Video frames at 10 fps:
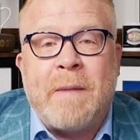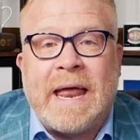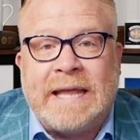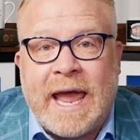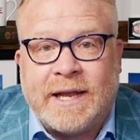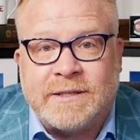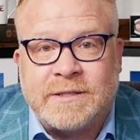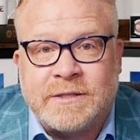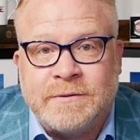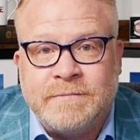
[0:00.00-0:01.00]
Matt
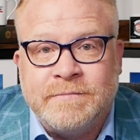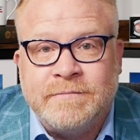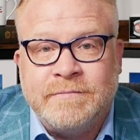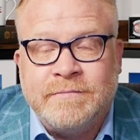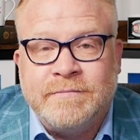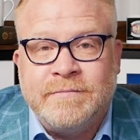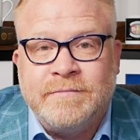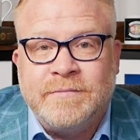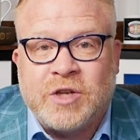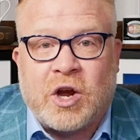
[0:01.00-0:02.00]
Gaetz
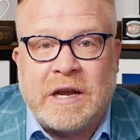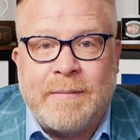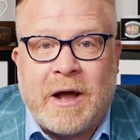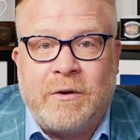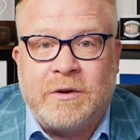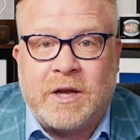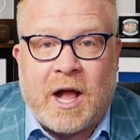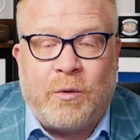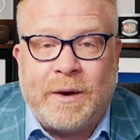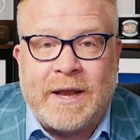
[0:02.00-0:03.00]
talking about
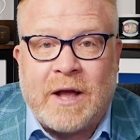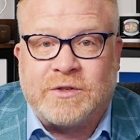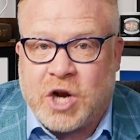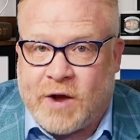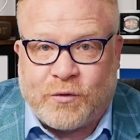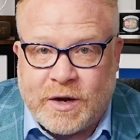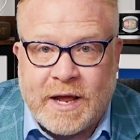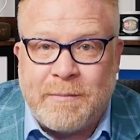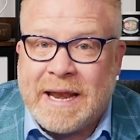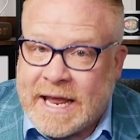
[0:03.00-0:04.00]
Kyle Rittenhouse and offering
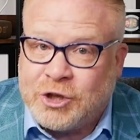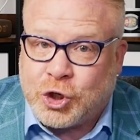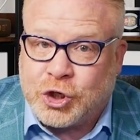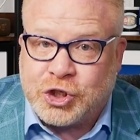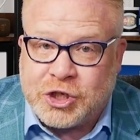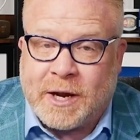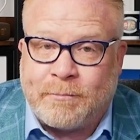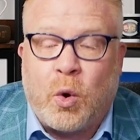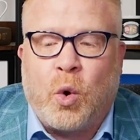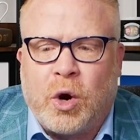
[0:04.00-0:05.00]
him an internship,
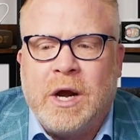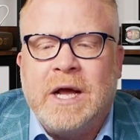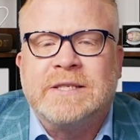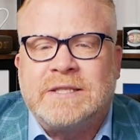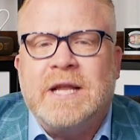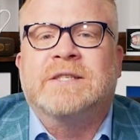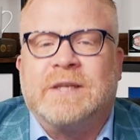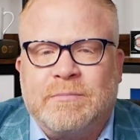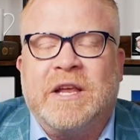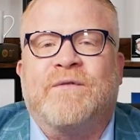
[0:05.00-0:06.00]
or
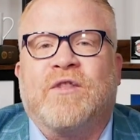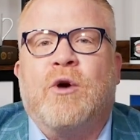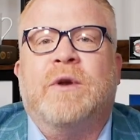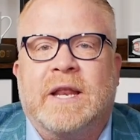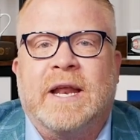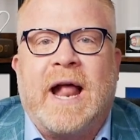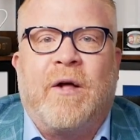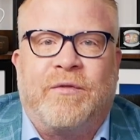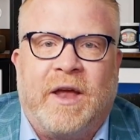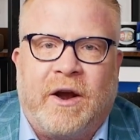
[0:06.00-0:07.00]
ostensibly floating it
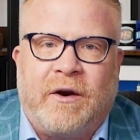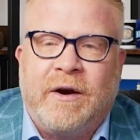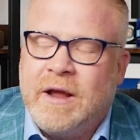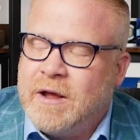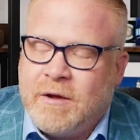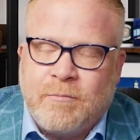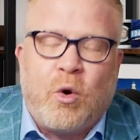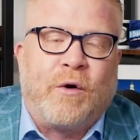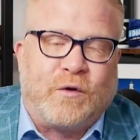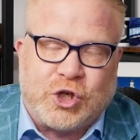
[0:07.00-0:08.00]
out there,
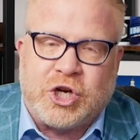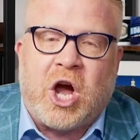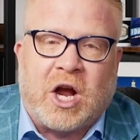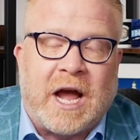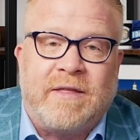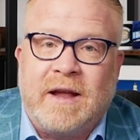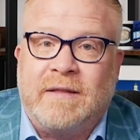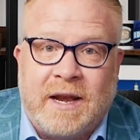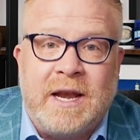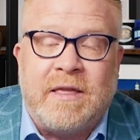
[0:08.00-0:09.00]
more for shock, I think,
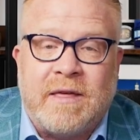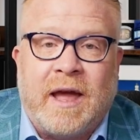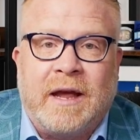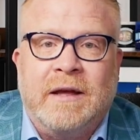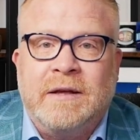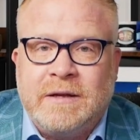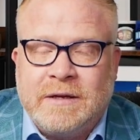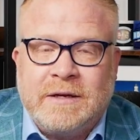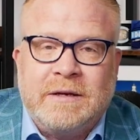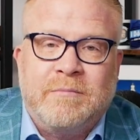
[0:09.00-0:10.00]
than anything,
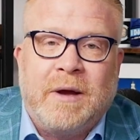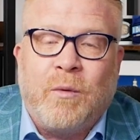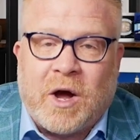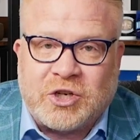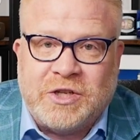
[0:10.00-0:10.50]
but watch